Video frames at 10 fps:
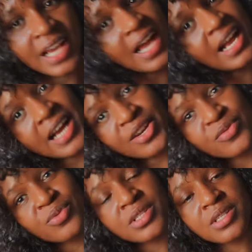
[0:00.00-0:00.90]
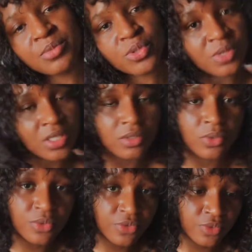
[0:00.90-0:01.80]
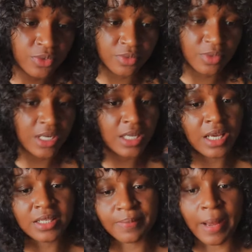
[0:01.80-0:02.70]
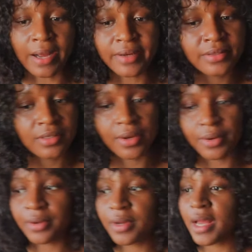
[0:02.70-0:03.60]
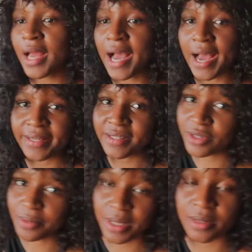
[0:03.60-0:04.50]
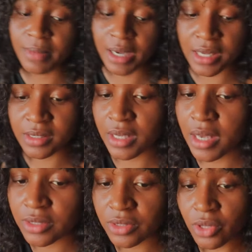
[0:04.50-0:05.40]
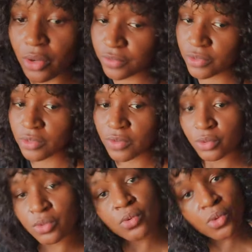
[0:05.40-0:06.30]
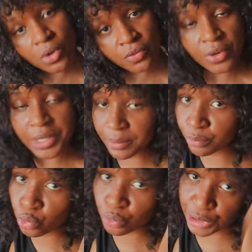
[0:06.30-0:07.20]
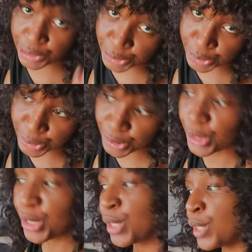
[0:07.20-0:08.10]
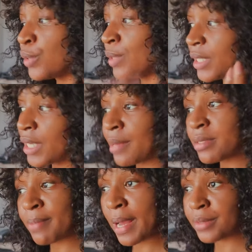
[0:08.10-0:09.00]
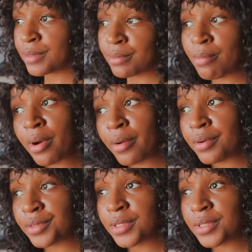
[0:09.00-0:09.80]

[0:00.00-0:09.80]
I kind of want him to eat good food when he gets back, so I had to stop by the market to get stuff to cook for him to eat when he gets back tomorrow.